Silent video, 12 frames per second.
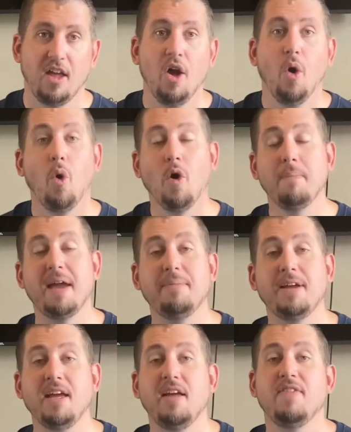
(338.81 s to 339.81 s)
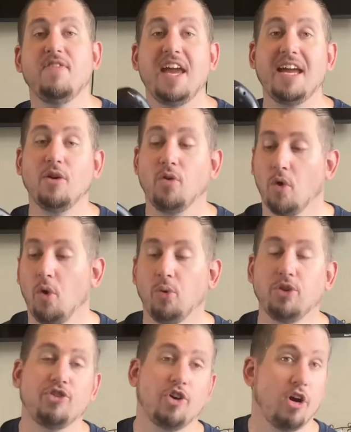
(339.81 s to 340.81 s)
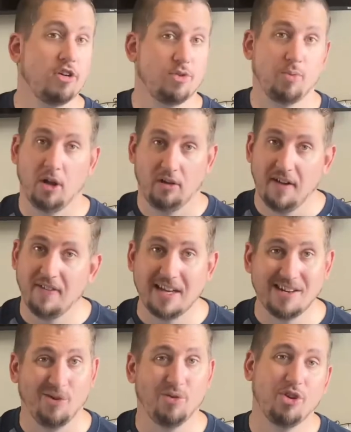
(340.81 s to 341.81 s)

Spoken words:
Or maybe they don't hold the charge as well, and they don't.